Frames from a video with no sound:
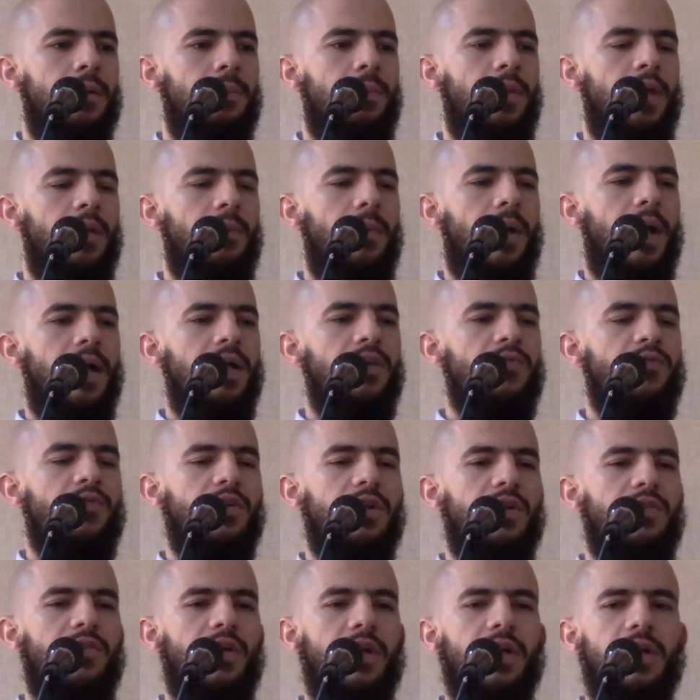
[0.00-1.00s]
be
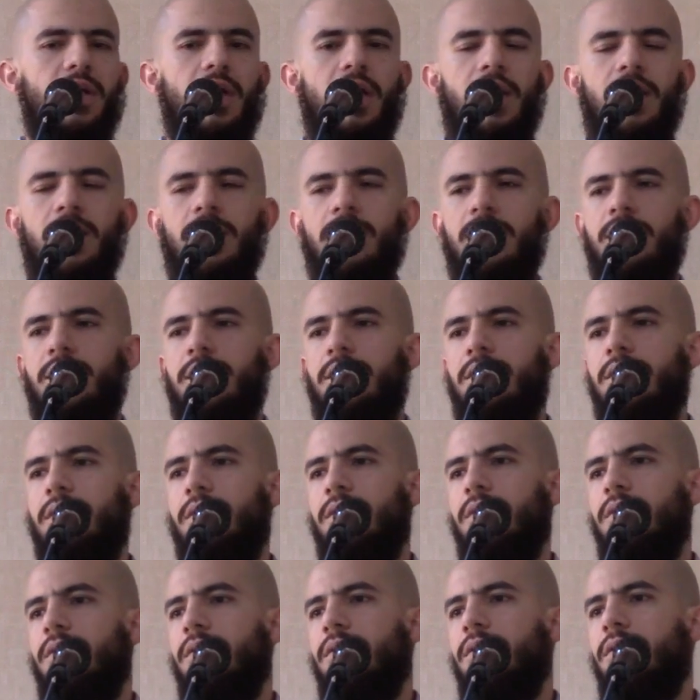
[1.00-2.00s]
mindful of
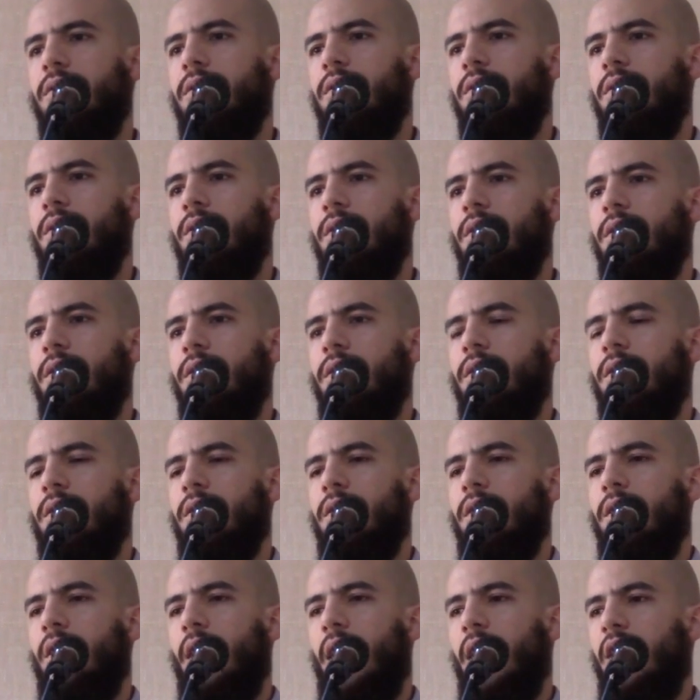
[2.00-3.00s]
Allah
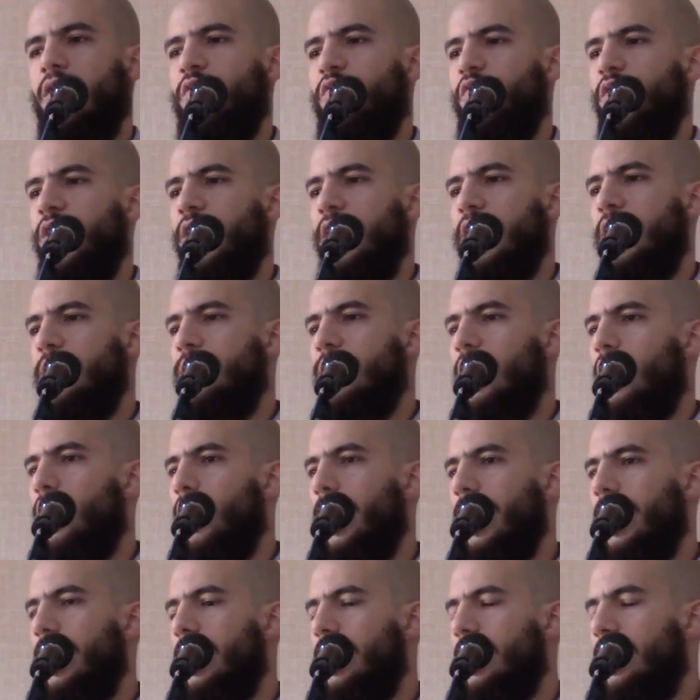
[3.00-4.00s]
and fear Him
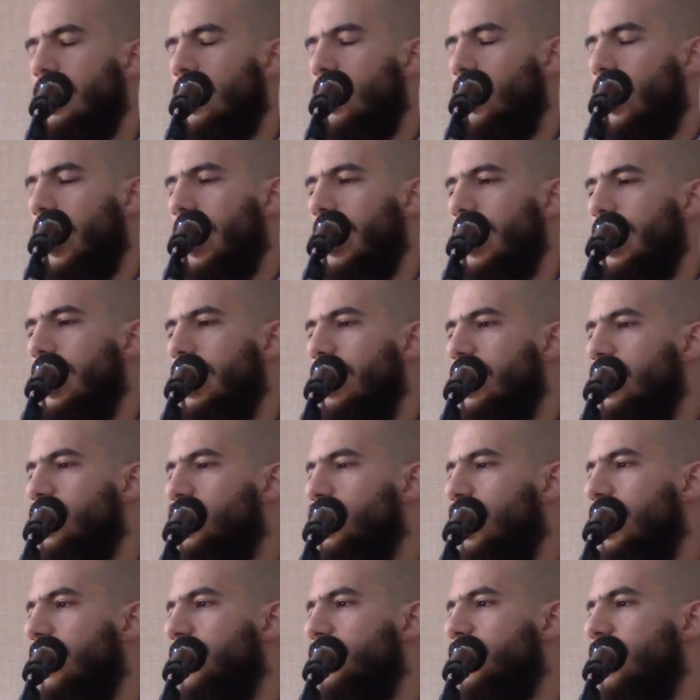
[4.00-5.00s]
the way He
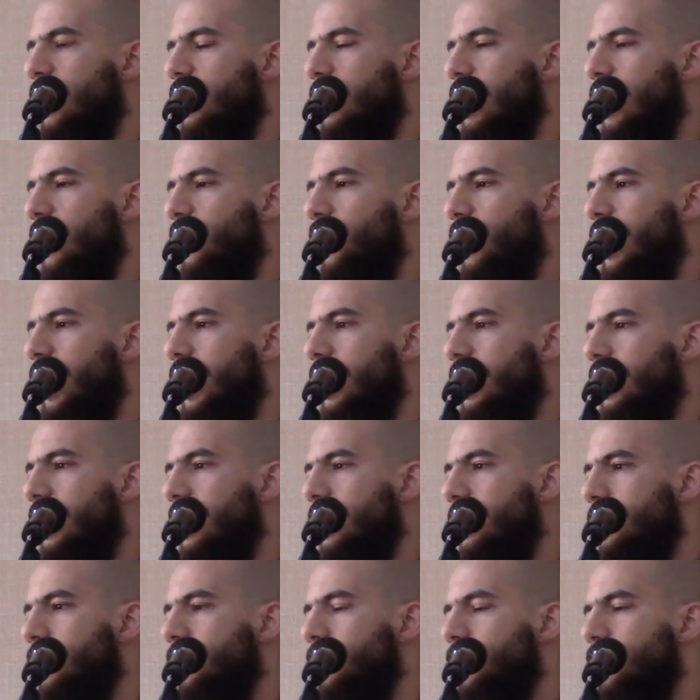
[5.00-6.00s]
deserves to be
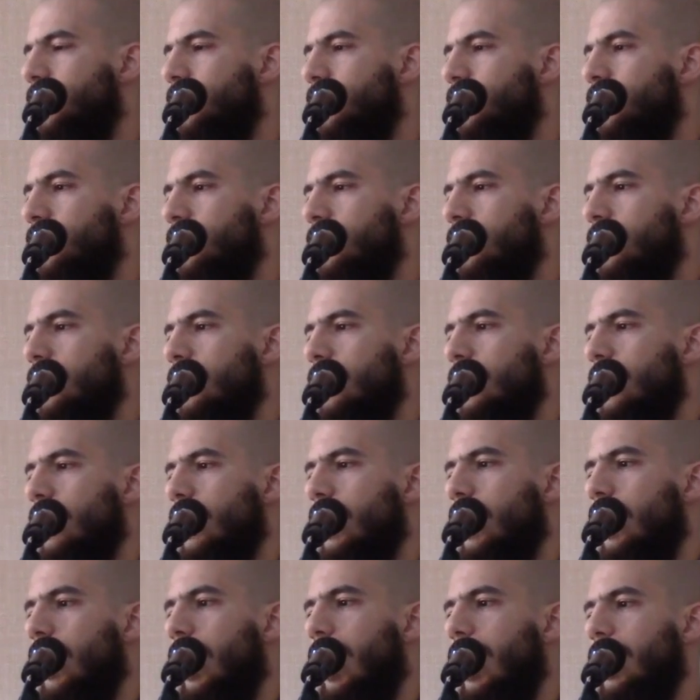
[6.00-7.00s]
feared,
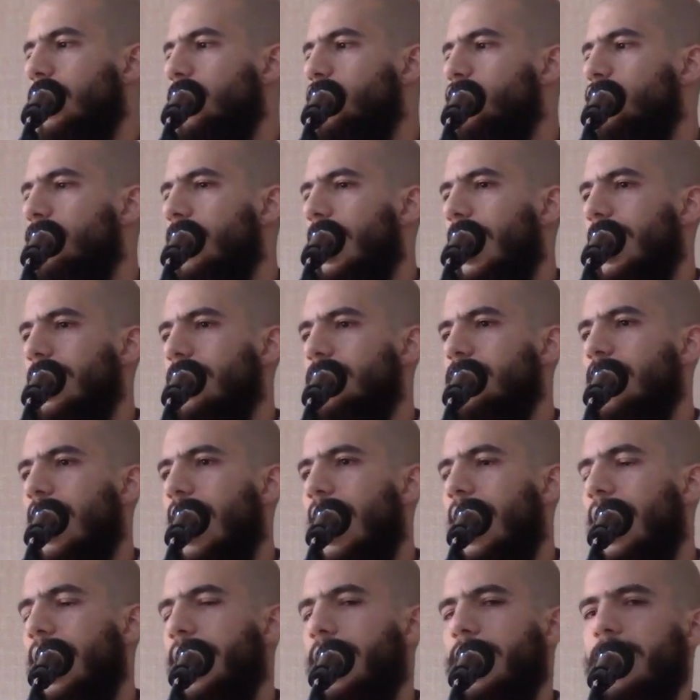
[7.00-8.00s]
and do not
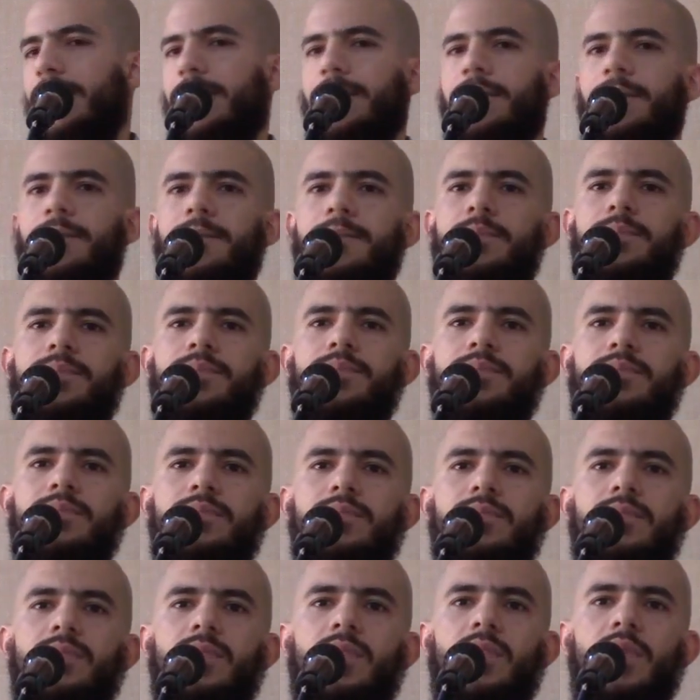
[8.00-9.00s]
die
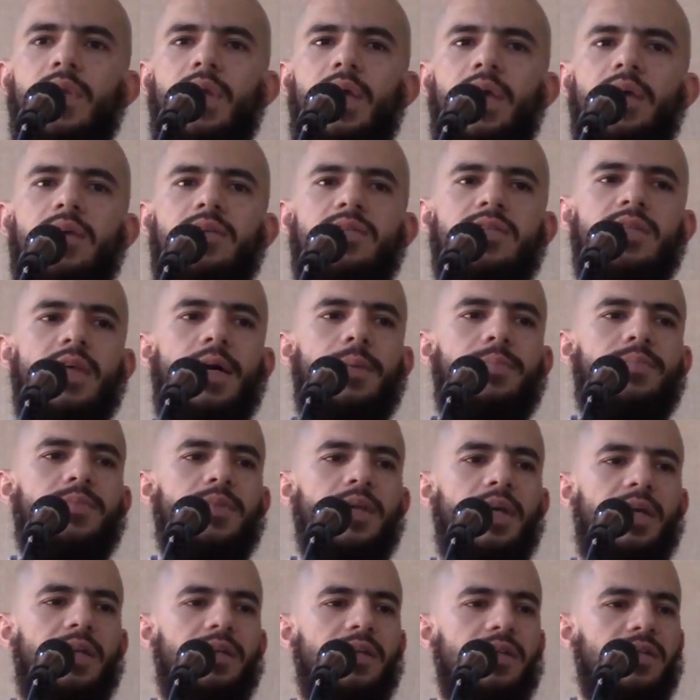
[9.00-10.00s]

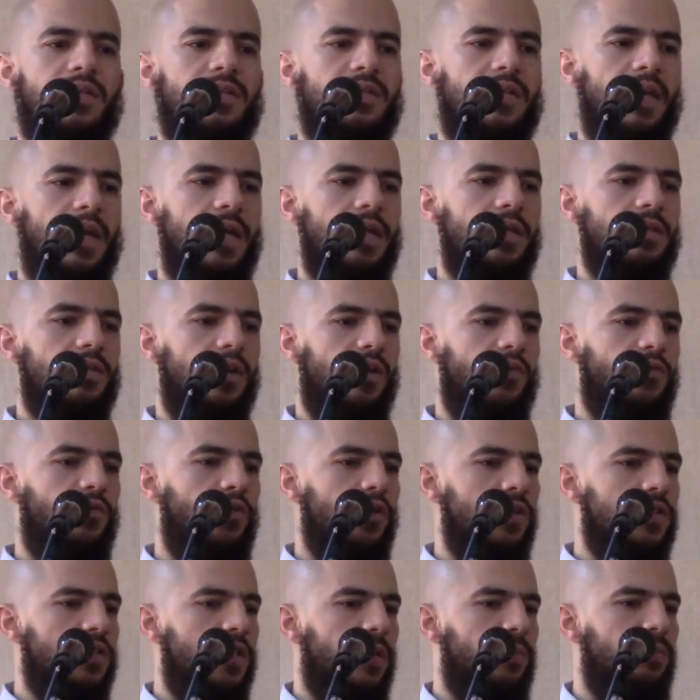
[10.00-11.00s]
except in the state of
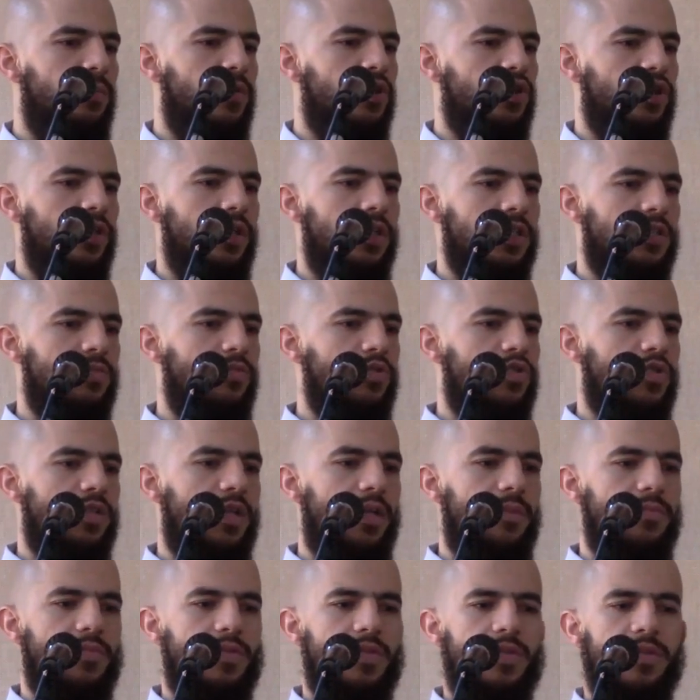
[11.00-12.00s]
full submission as
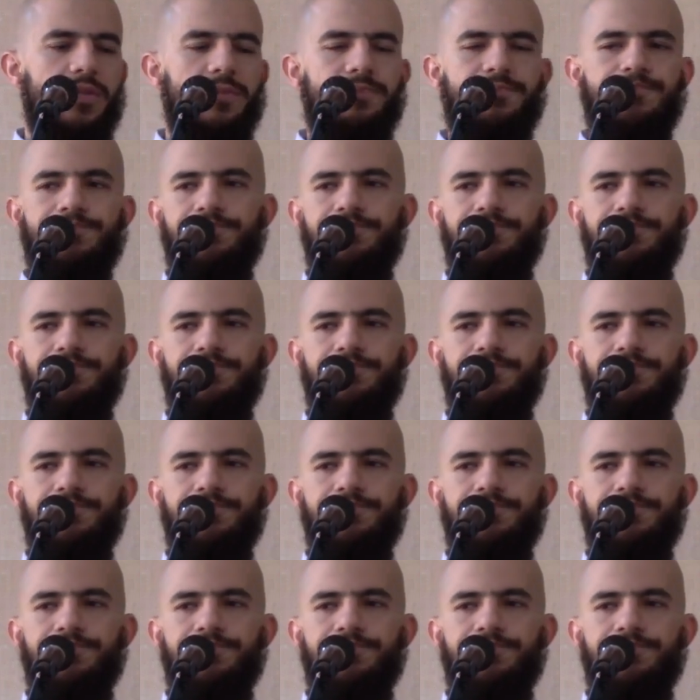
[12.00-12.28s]
Muslims.